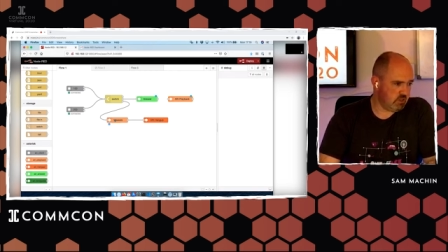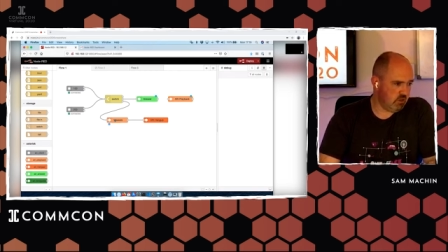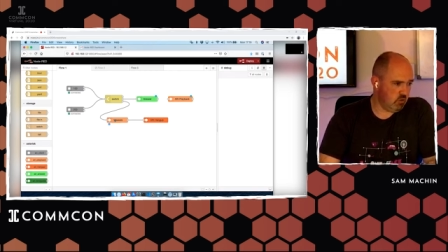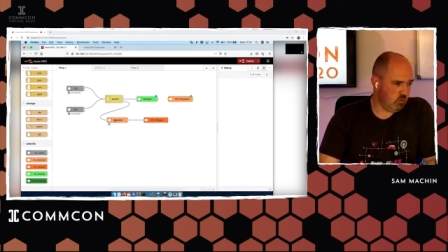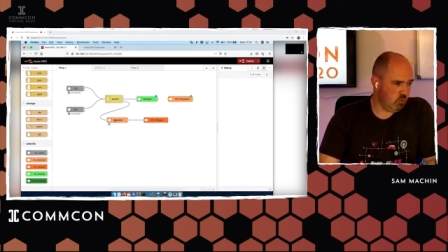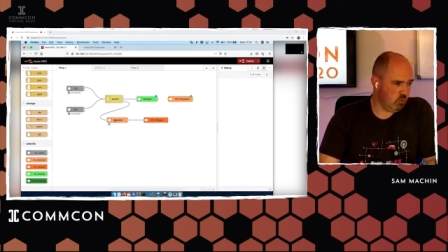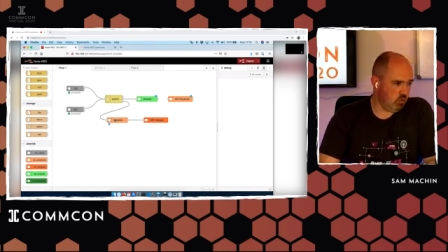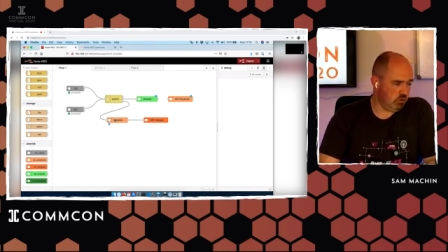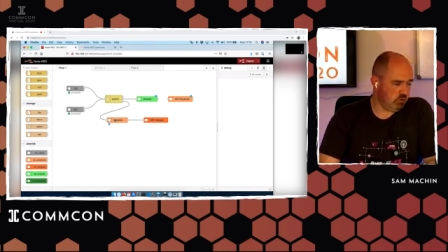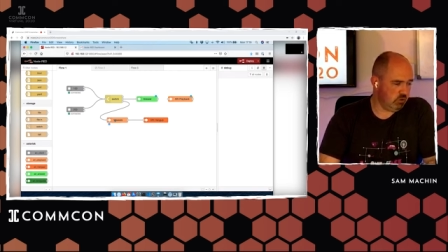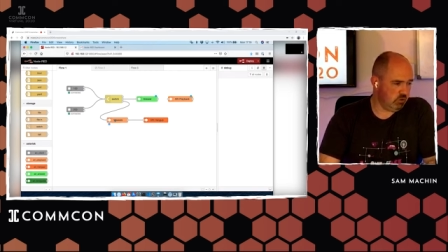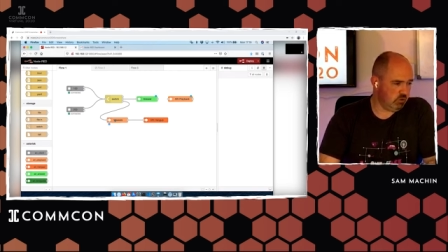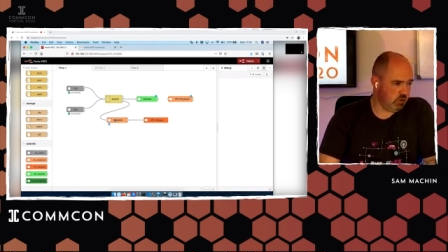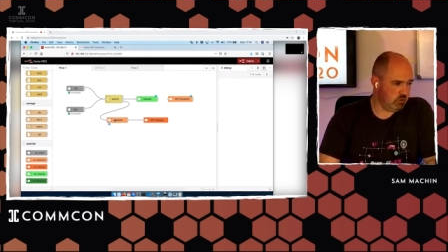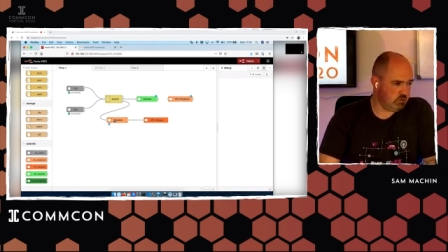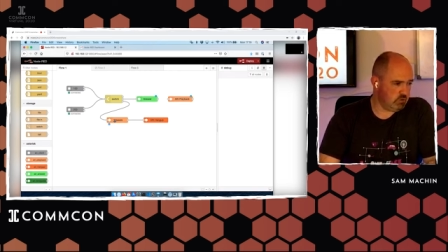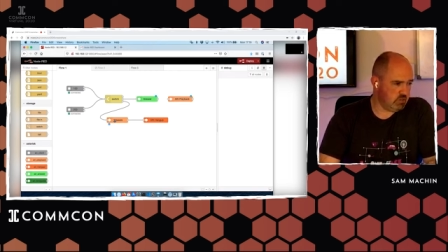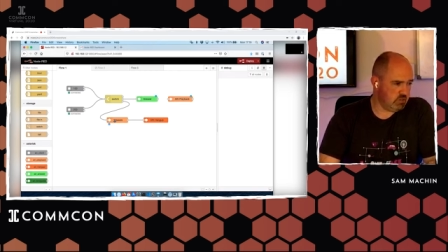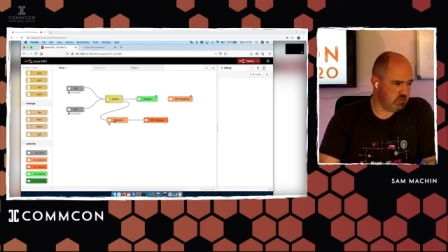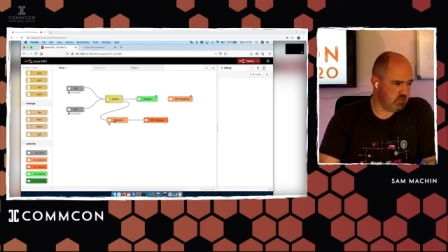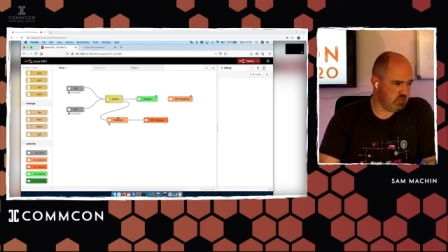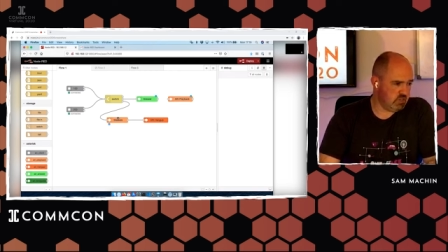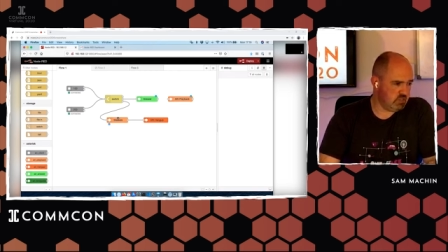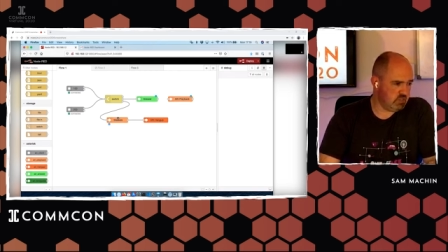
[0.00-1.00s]
So what you'll
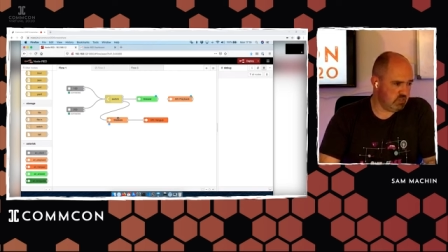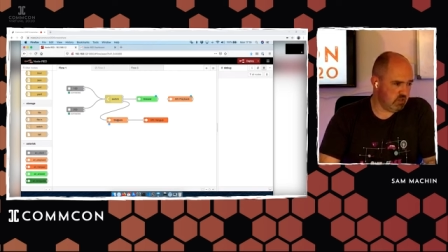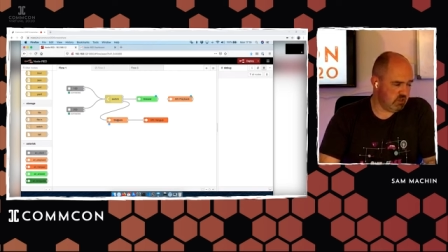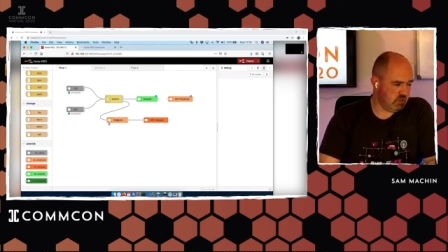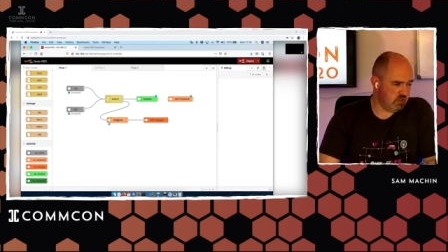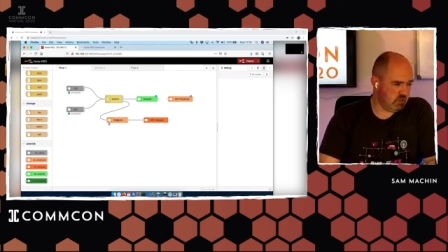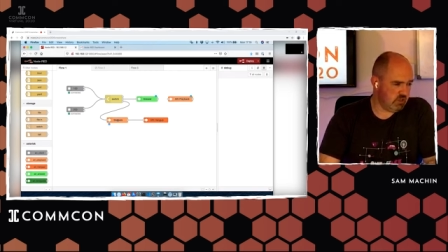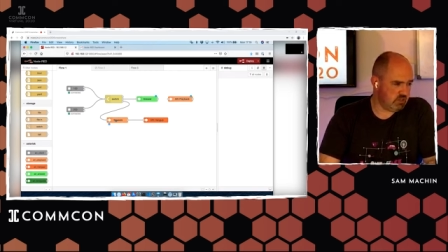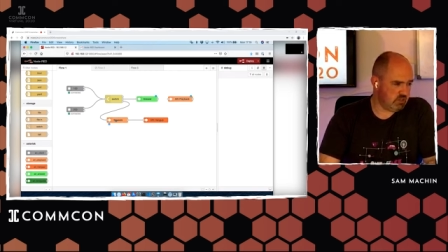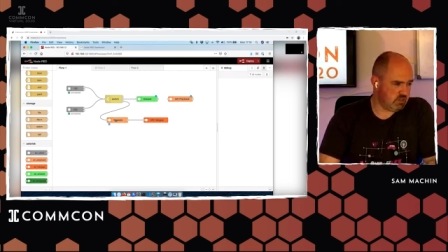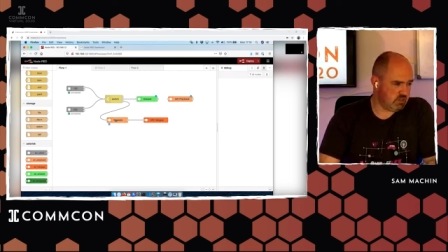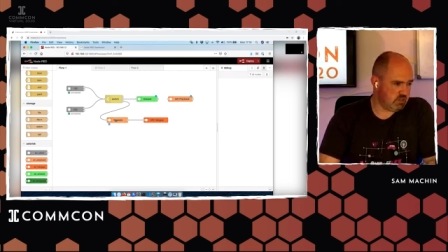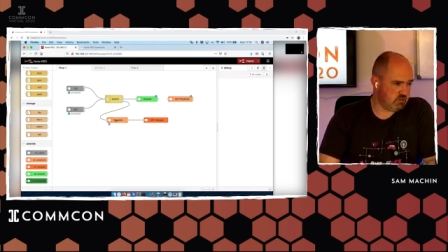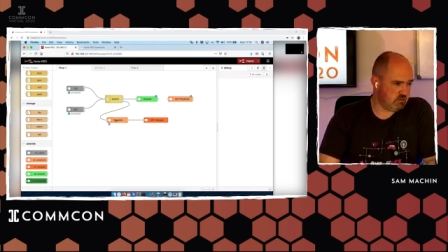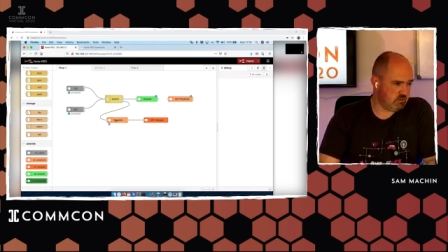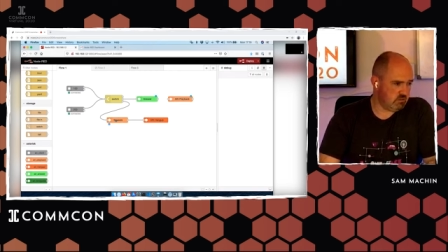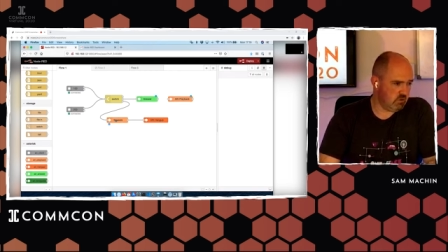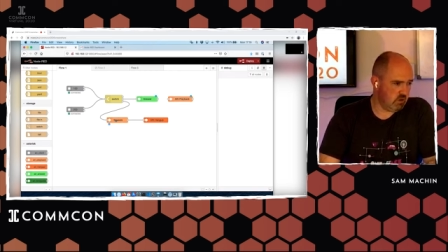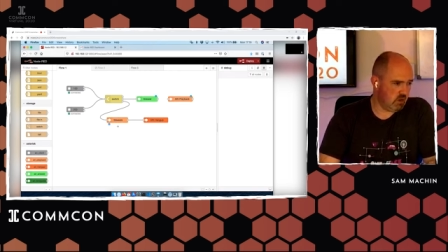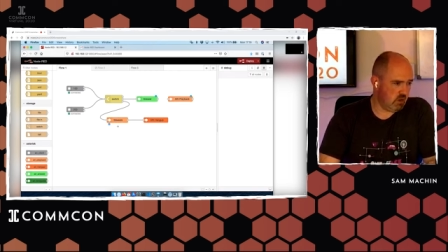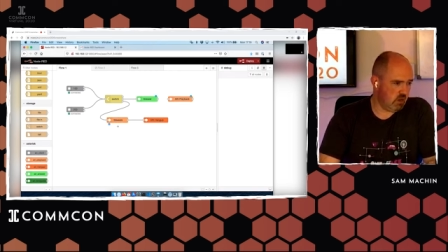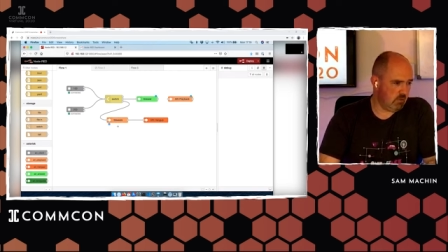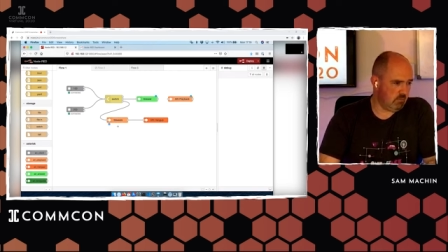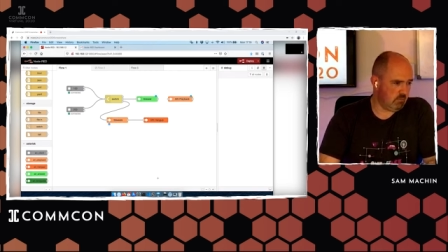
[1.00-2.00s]
notice is that this
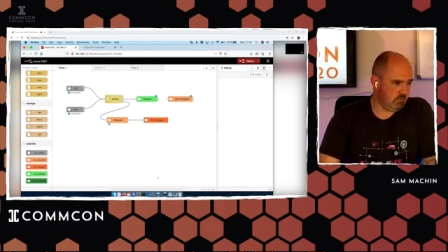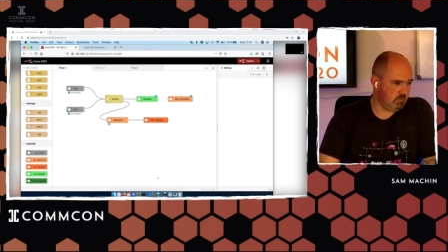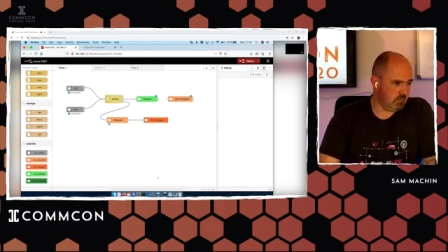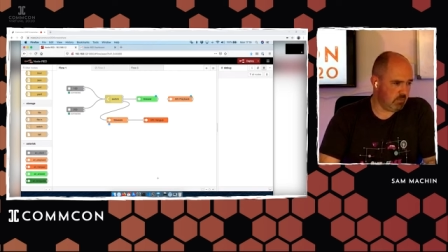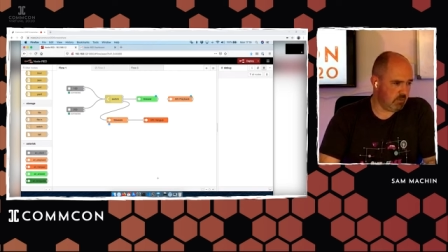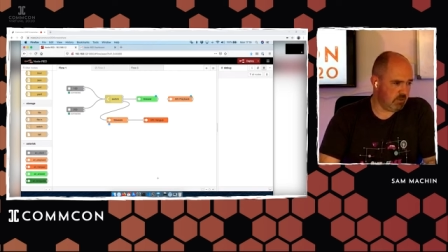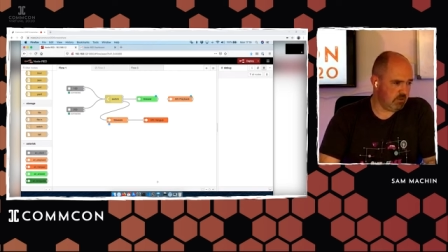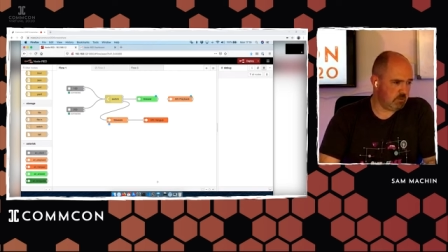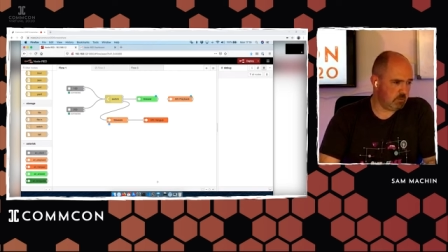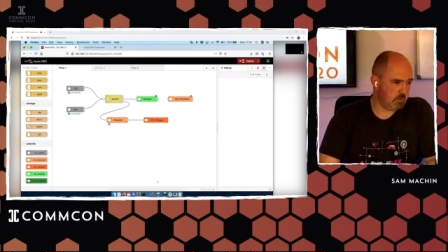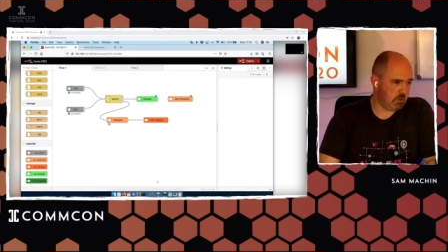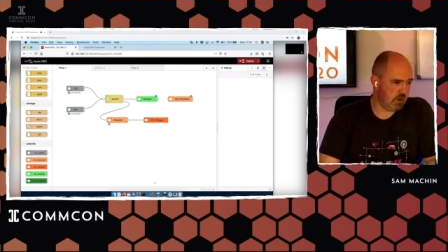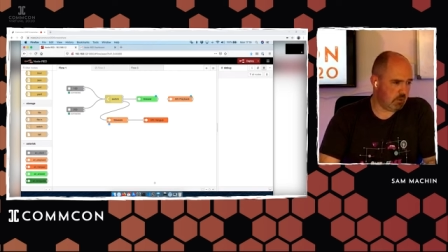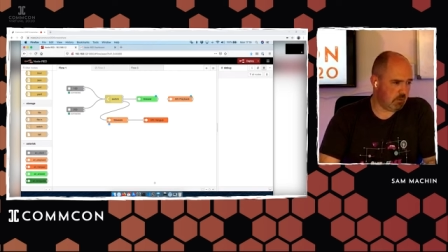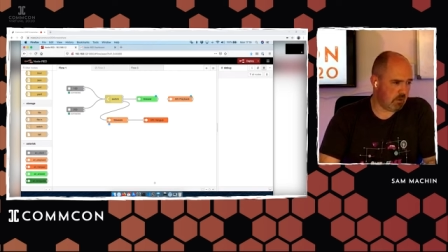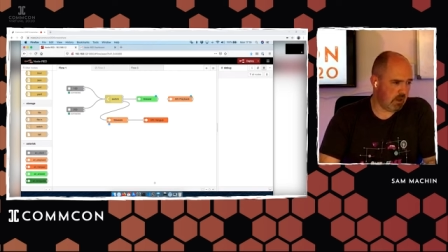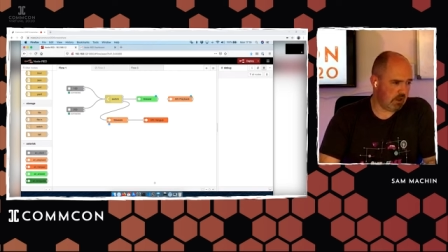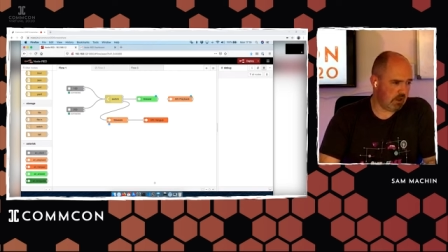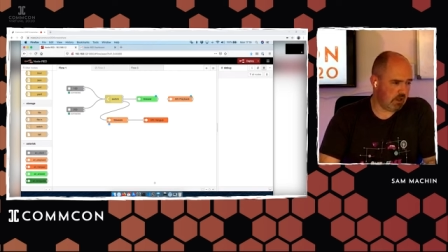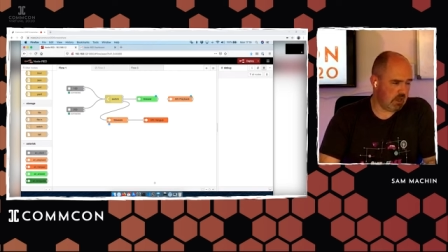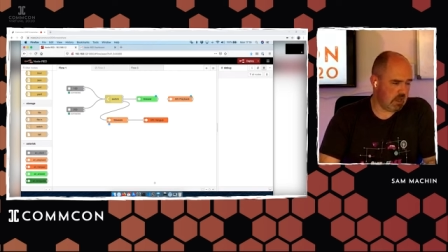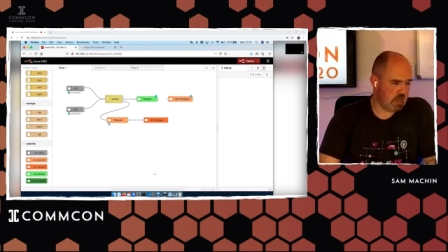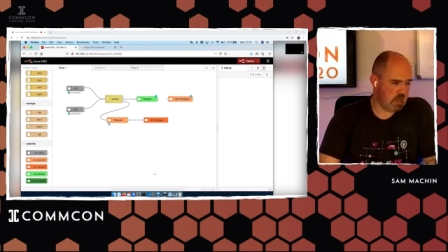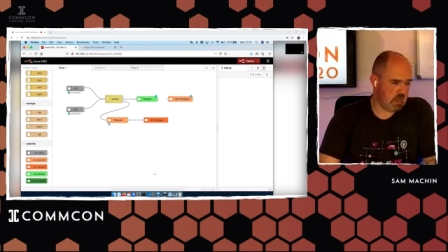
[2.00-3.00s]
this
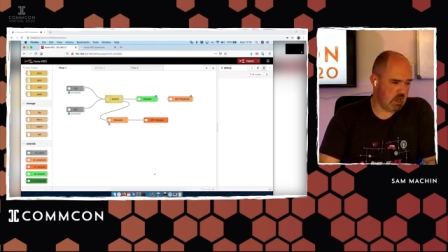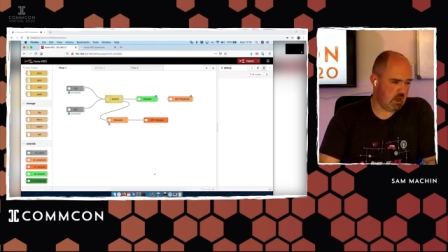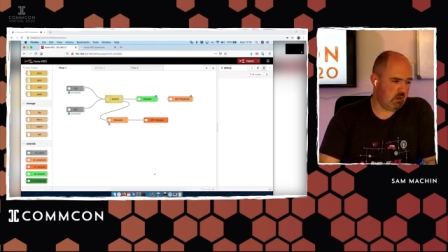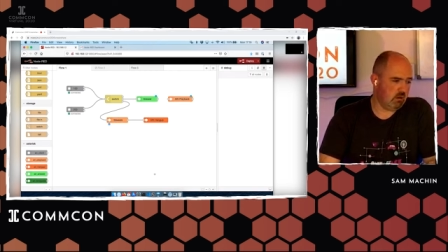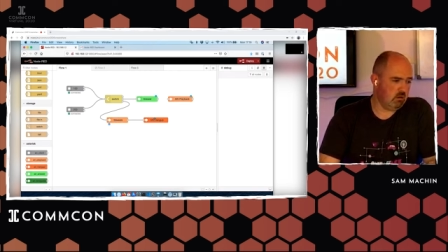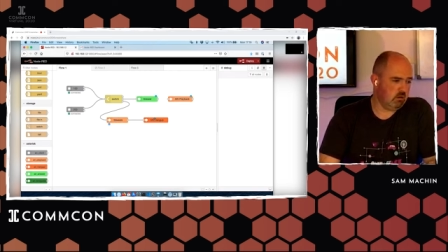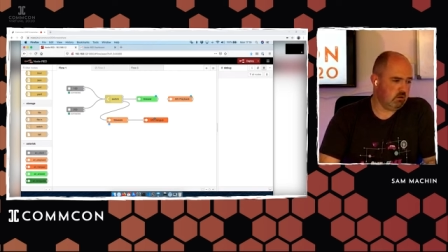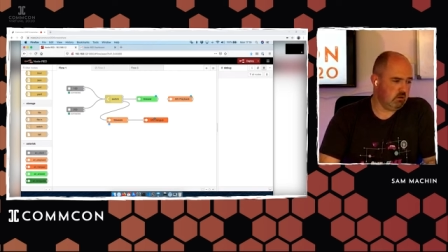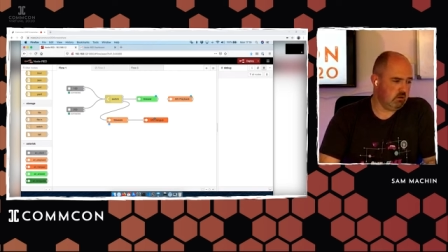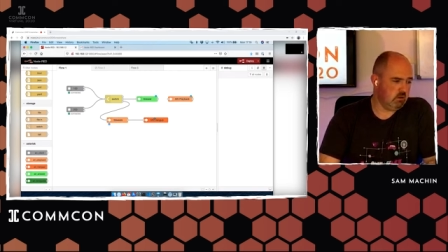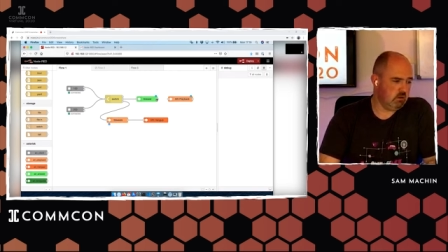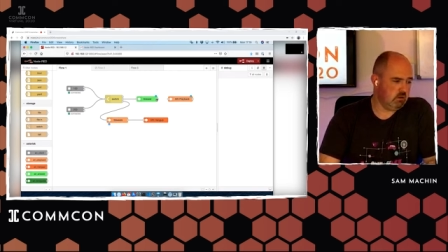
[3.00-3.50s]
playback here